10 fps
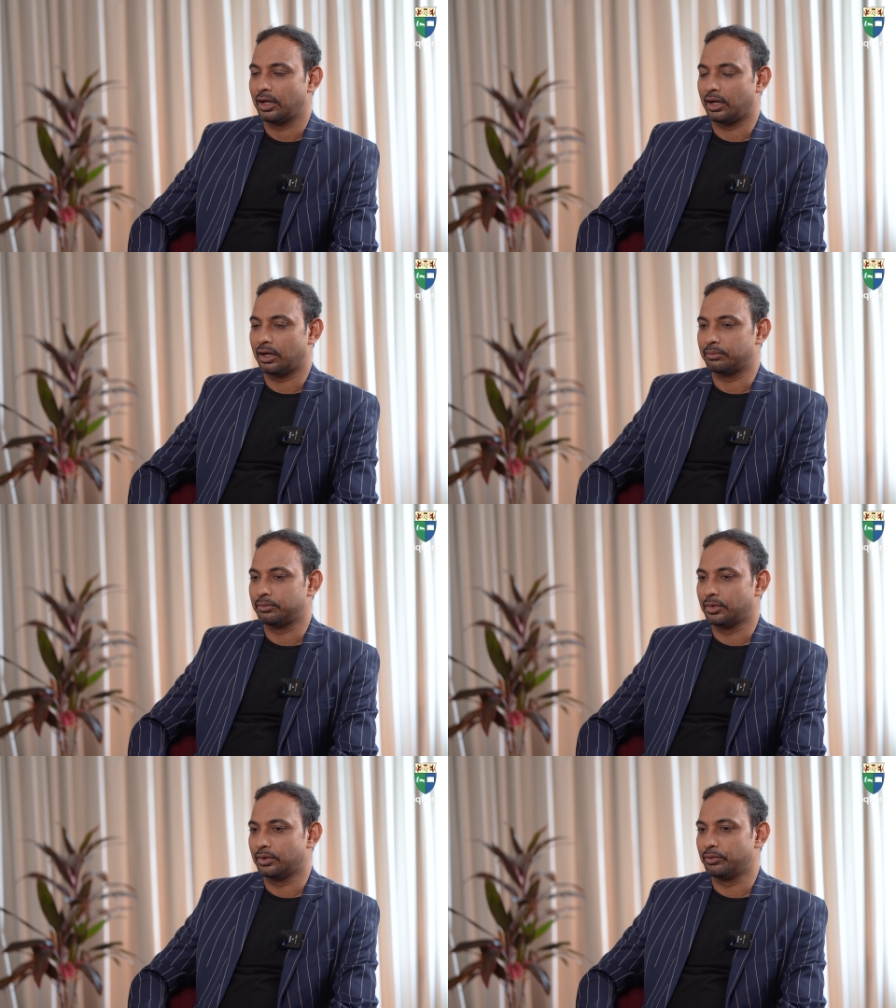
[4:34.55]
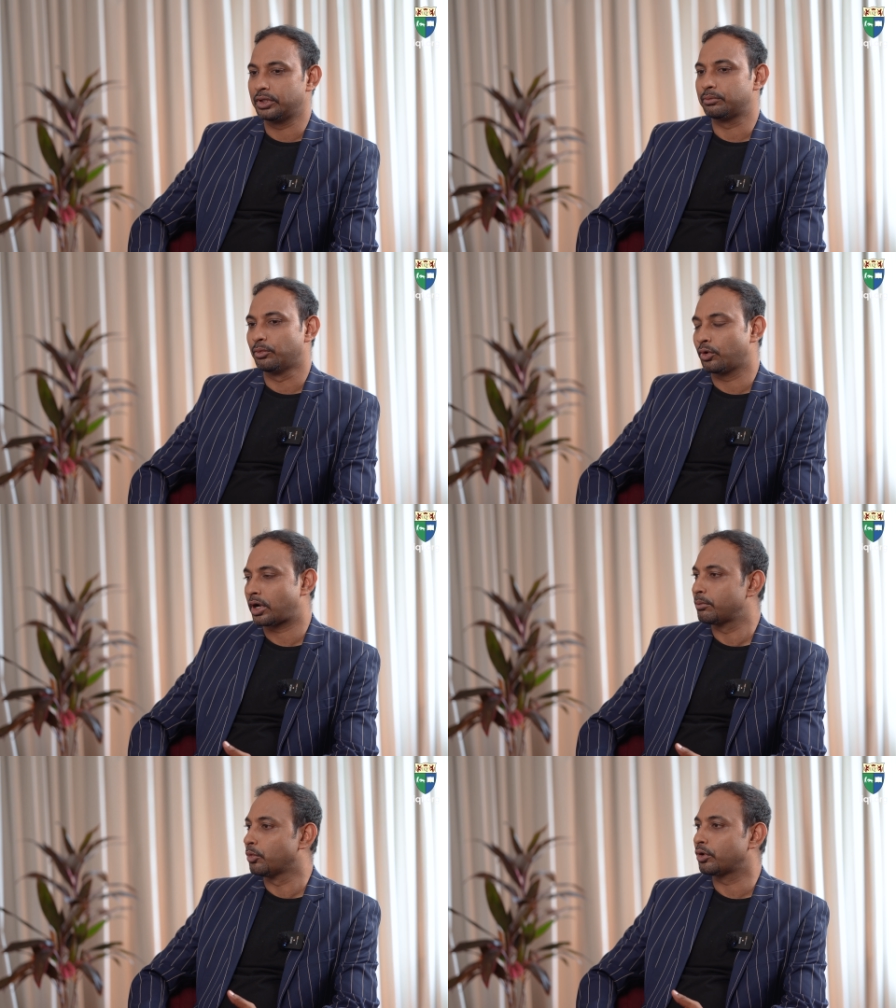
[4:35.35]
uh, with more
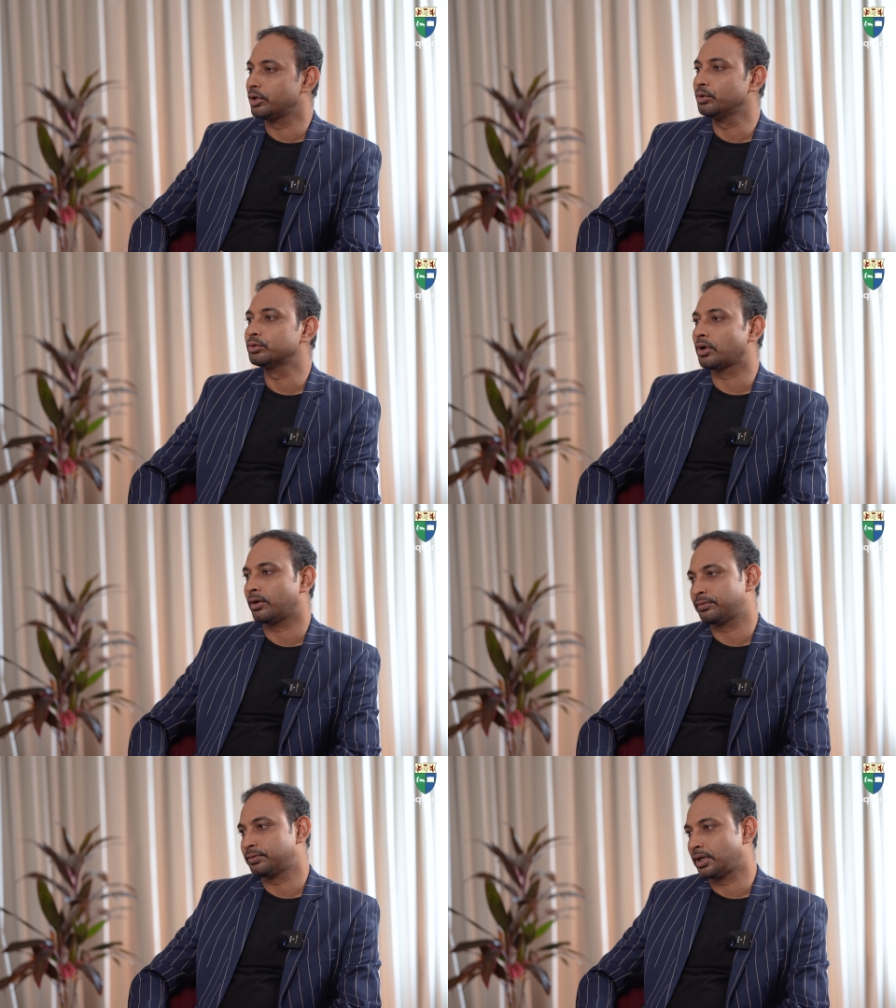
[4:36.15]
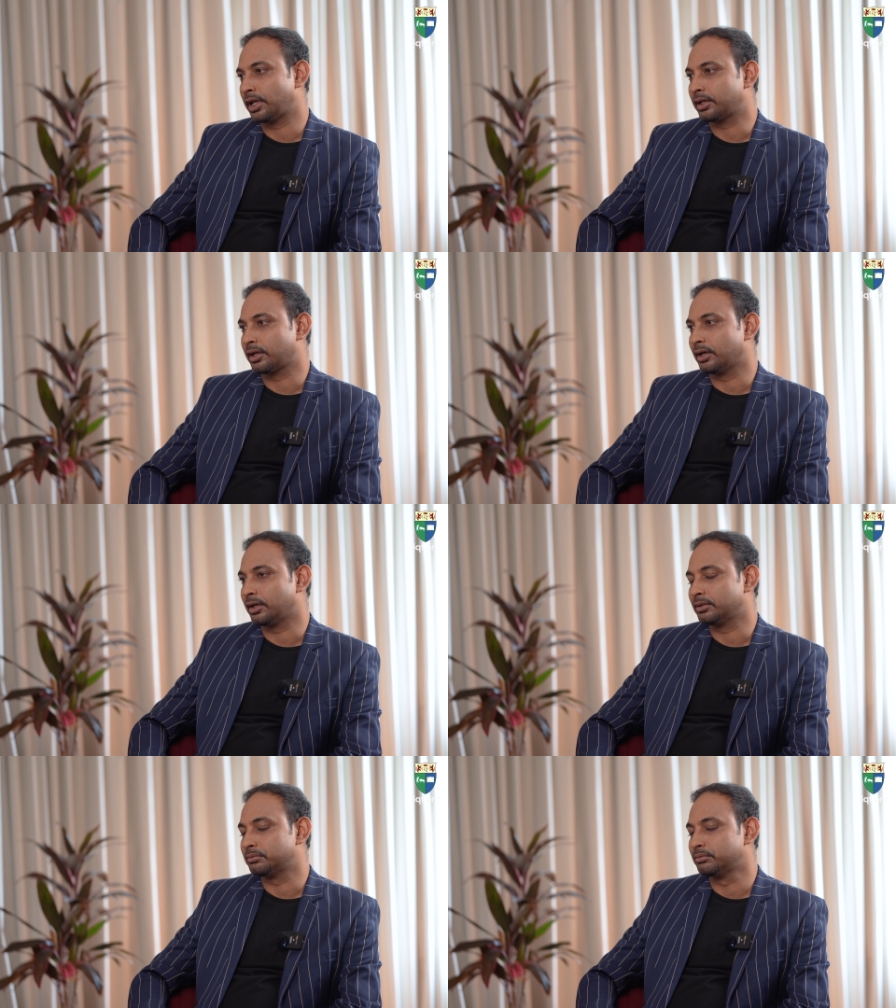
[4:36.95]
and more use of like uh,